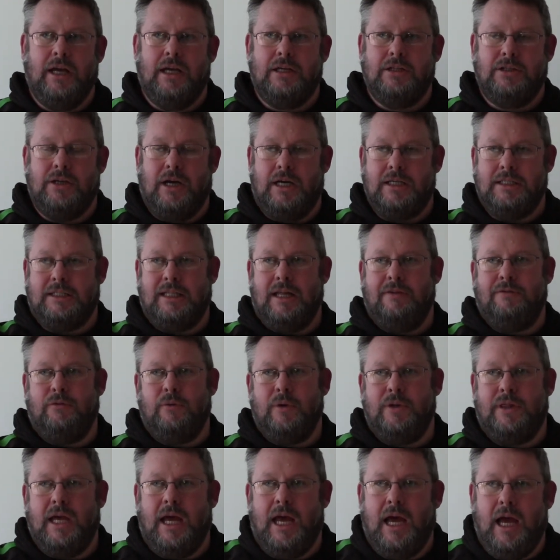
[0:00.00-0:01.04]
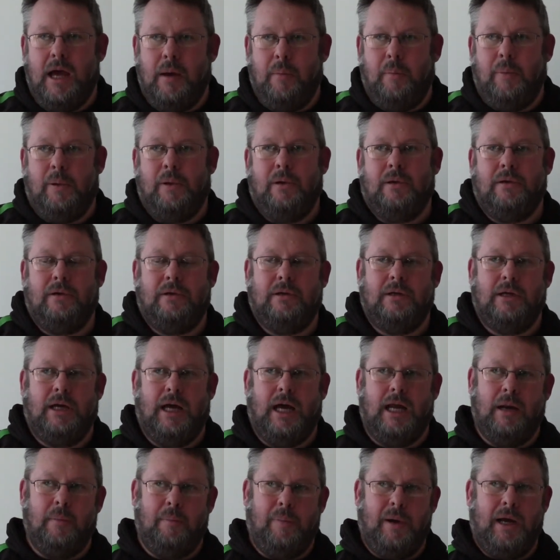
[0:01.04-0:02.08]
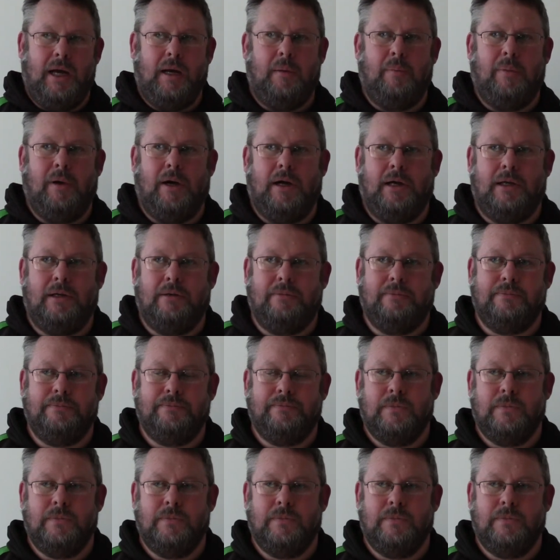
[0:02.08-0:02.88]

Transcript: So it's level with the hip and the belly button.